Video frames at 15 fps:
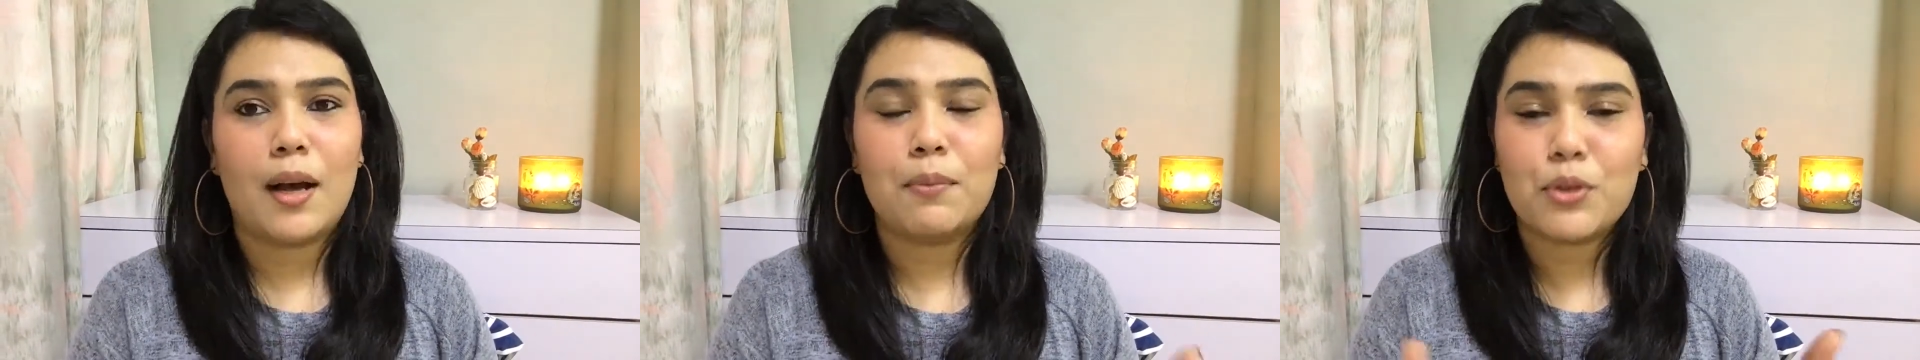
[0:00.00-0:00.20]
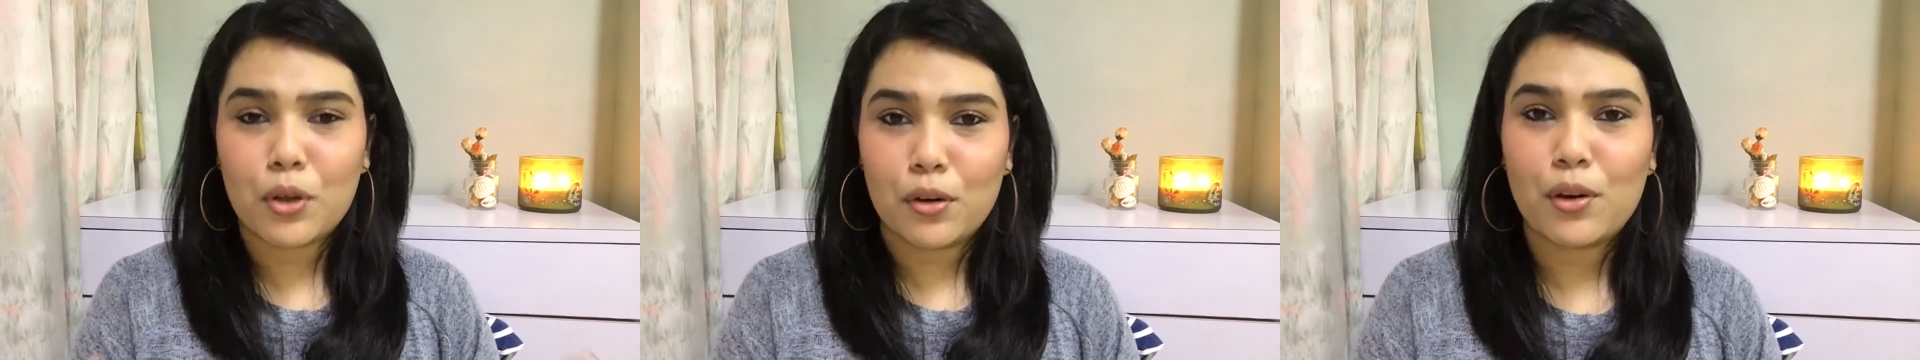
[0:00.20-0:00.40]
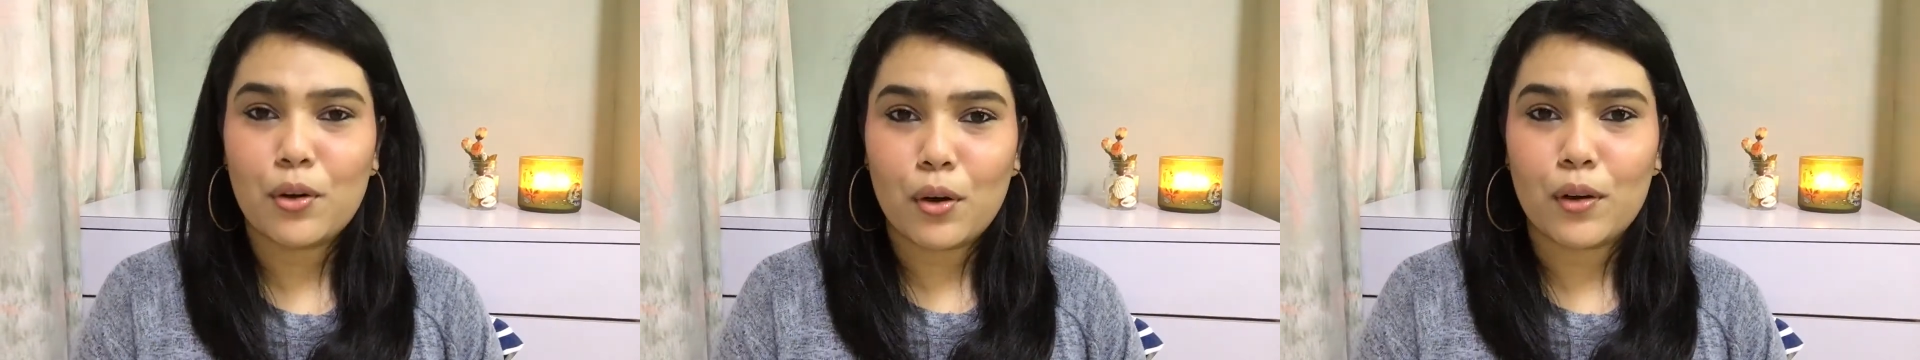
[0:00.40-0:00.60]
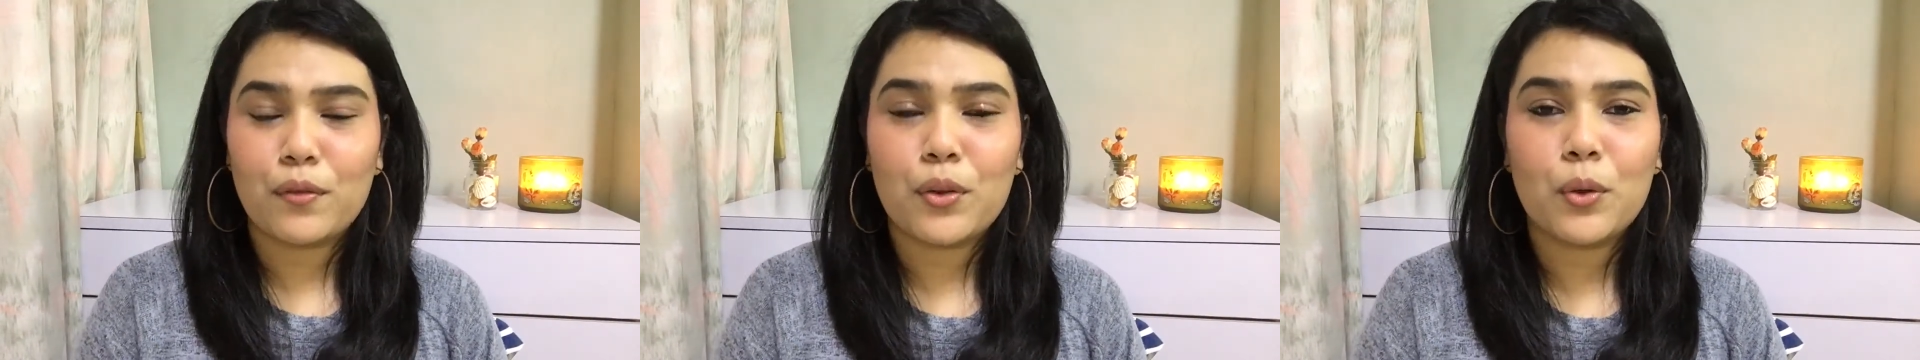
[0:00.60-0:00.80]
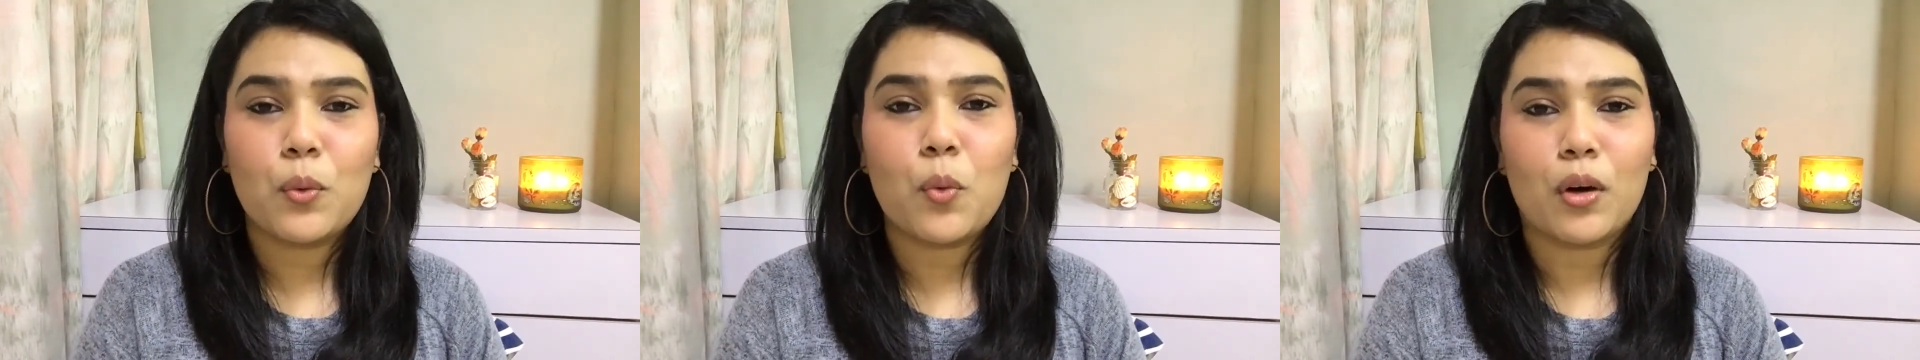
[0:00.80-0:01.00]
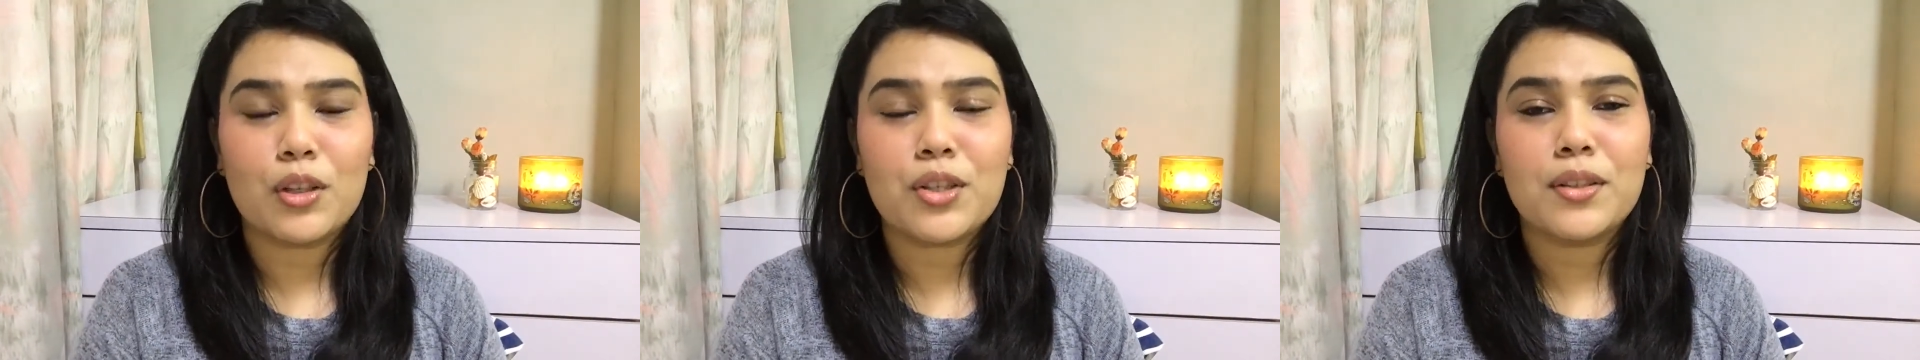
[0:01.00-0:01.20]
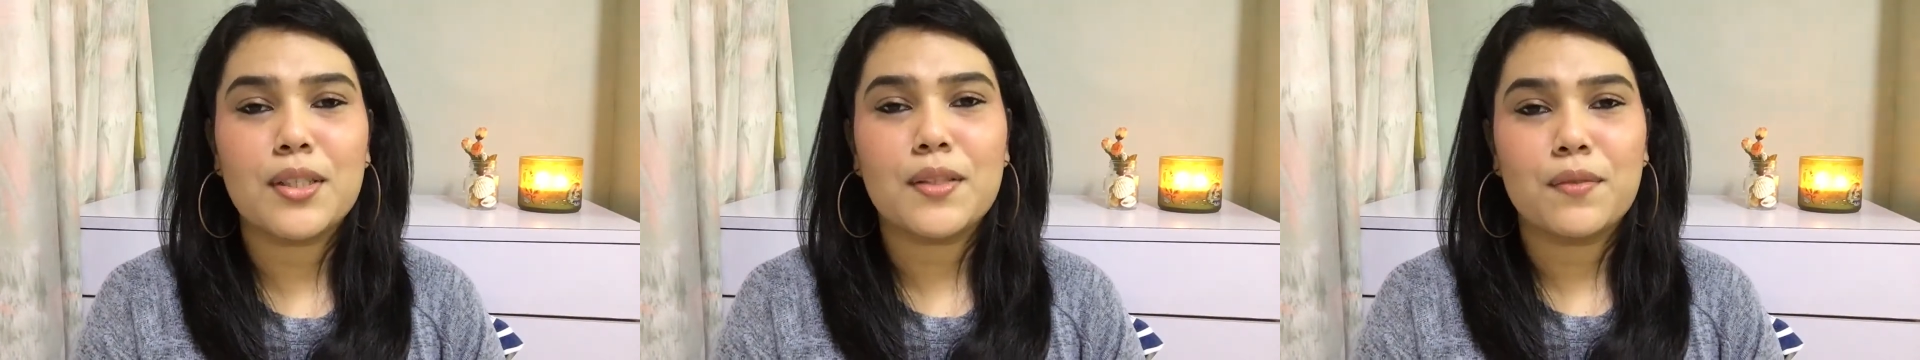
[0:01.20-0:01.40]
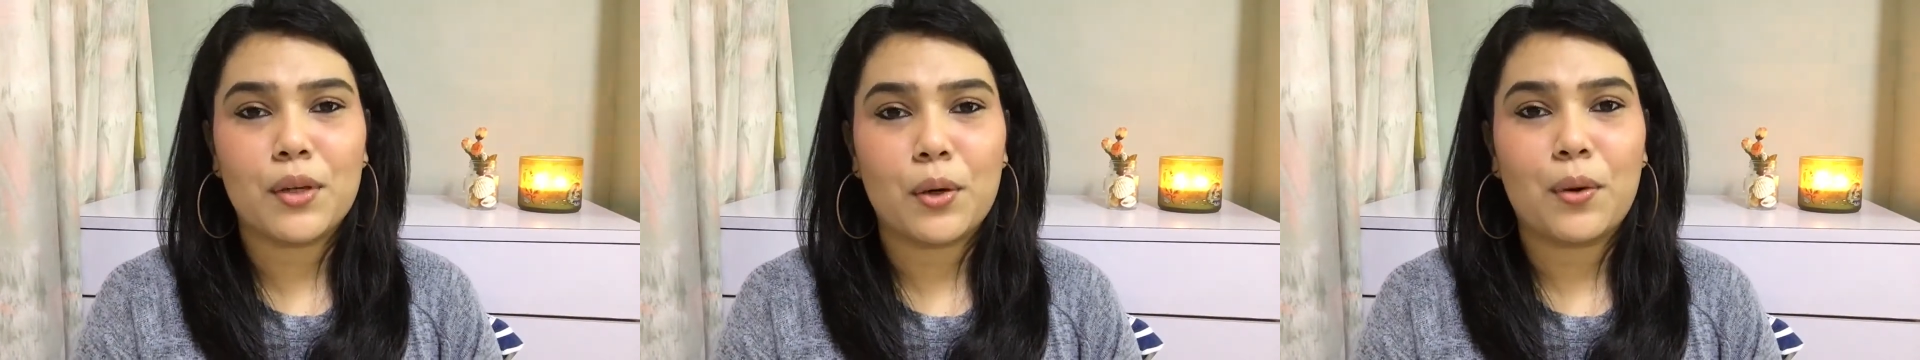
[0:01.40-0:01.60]
I'm sure a lot of you watching
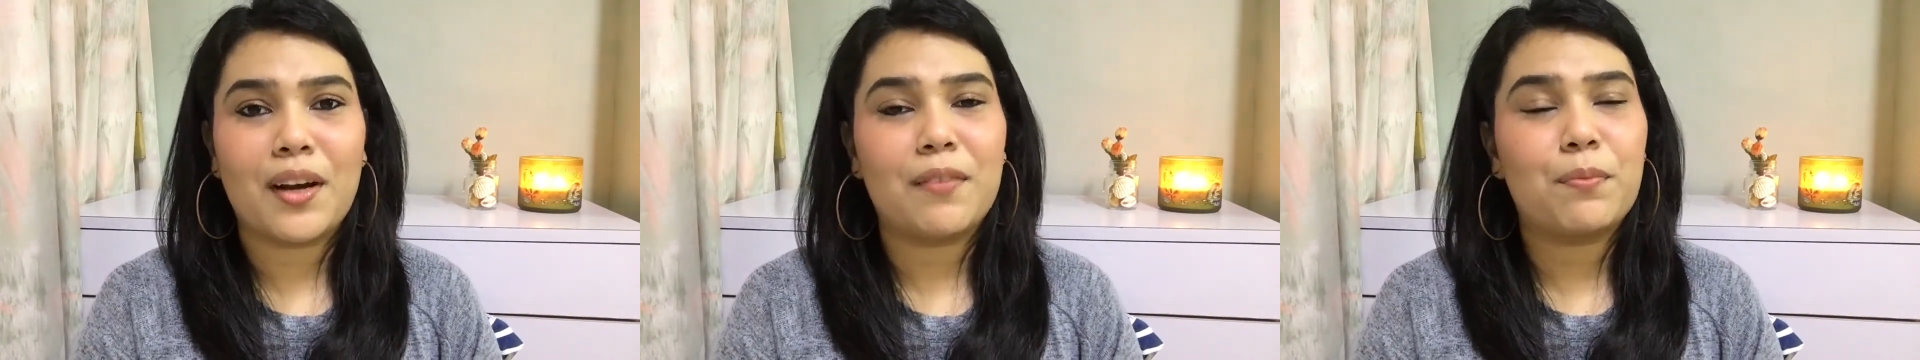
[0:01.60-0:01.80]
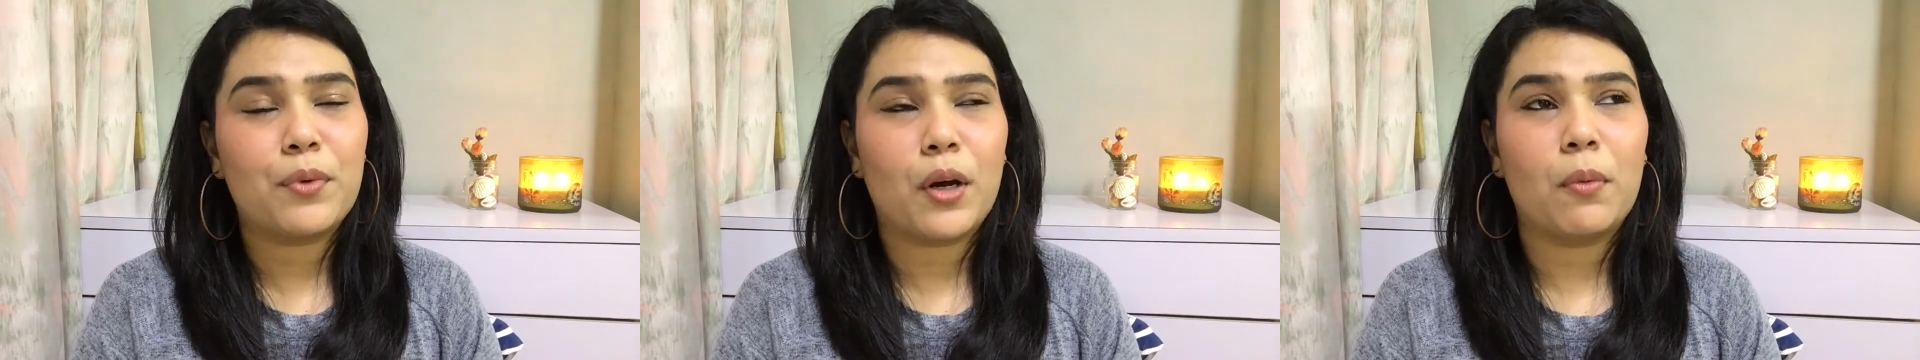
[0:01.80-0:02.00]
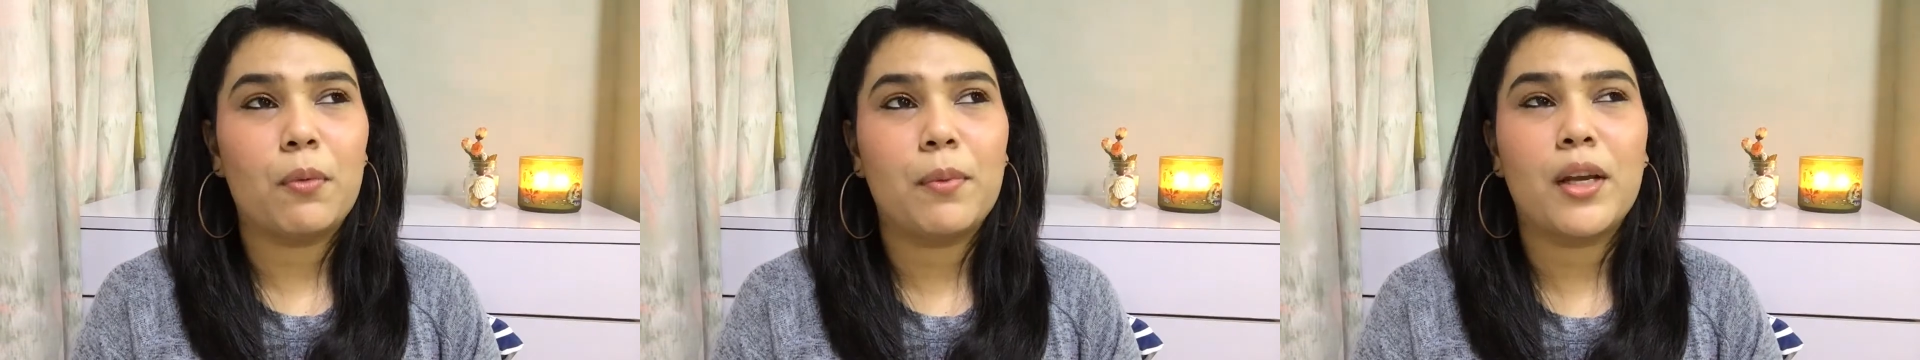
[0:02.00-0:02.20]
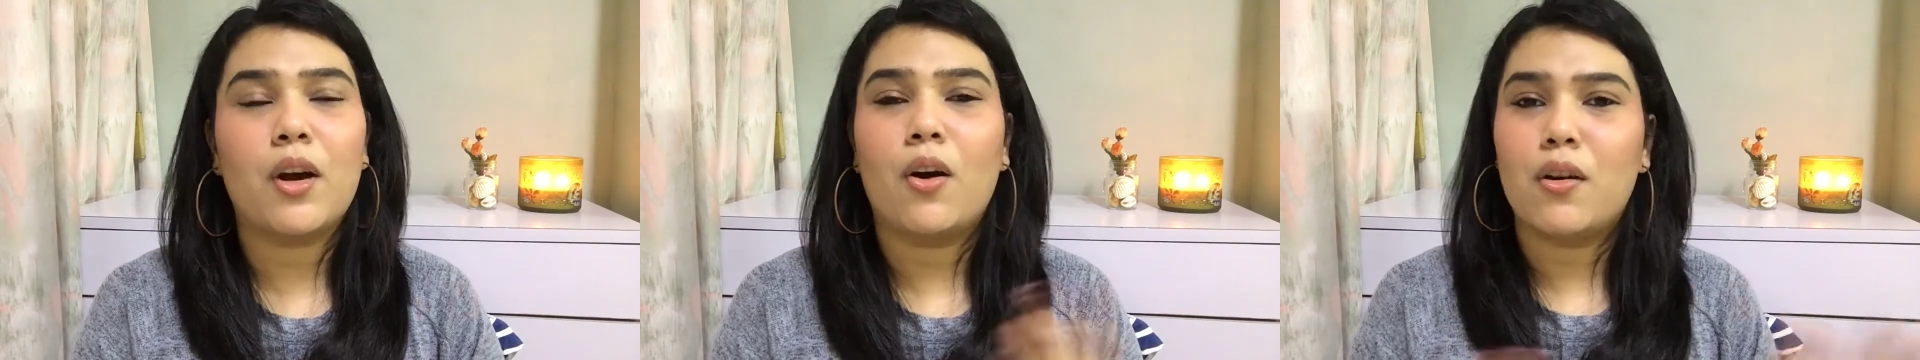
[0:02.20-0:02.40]
this video have probably